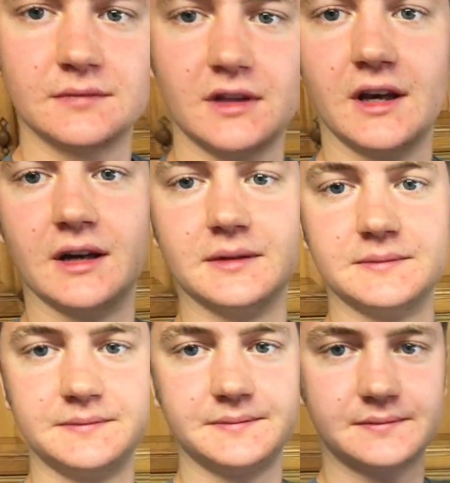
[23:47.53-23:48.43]
Yeah,
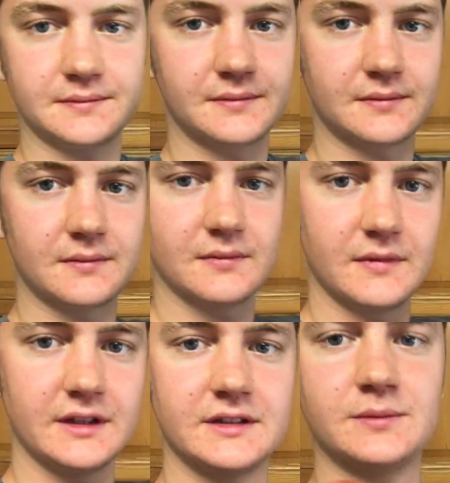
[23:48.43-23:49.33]

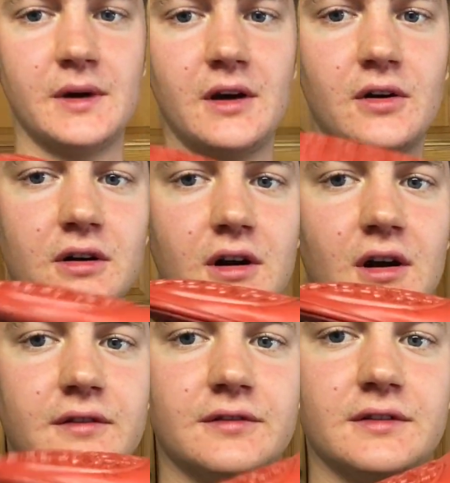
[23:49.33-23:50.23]
this is my hot
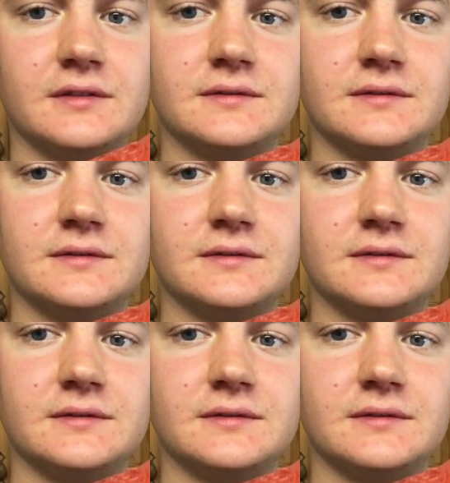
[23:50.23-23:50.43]
glove.